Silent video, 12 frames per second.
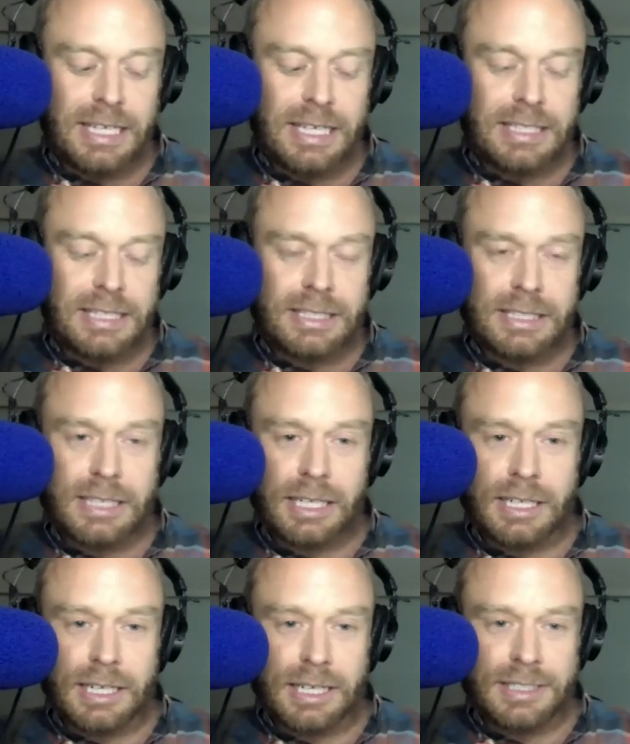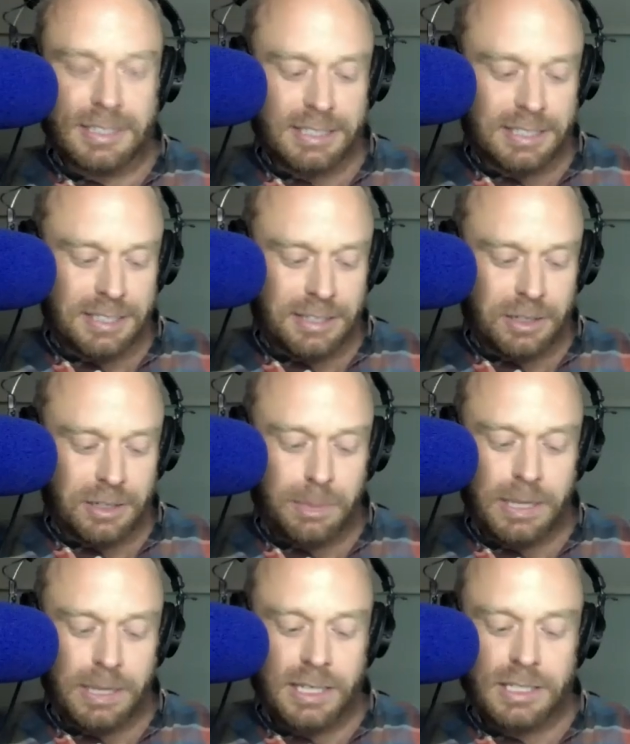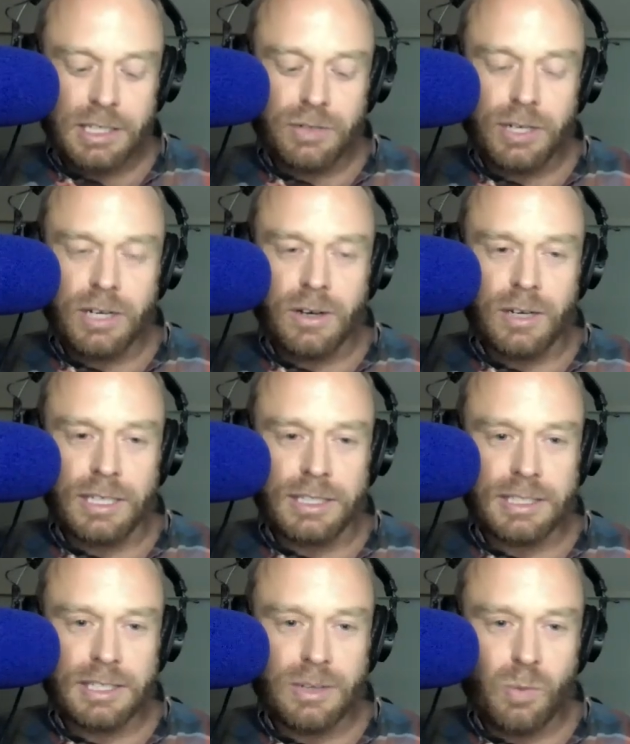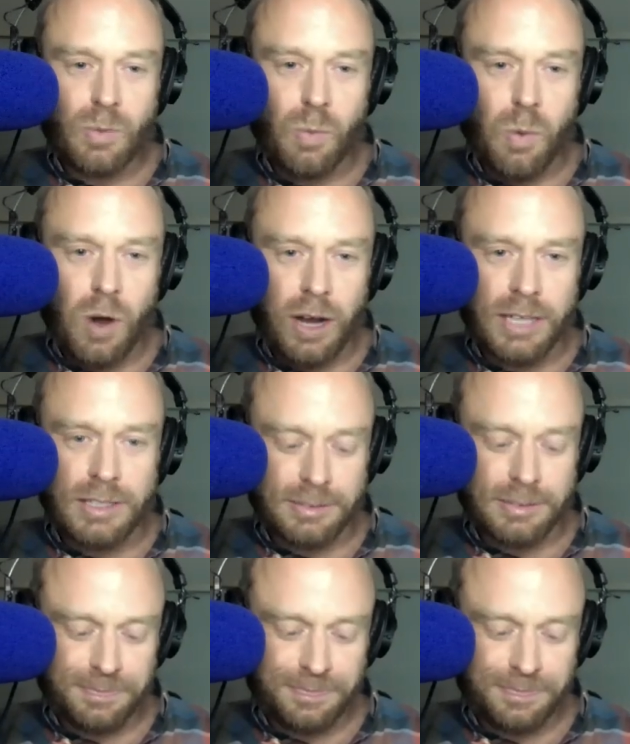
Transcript: Suddenly, those piercing green eyes widen.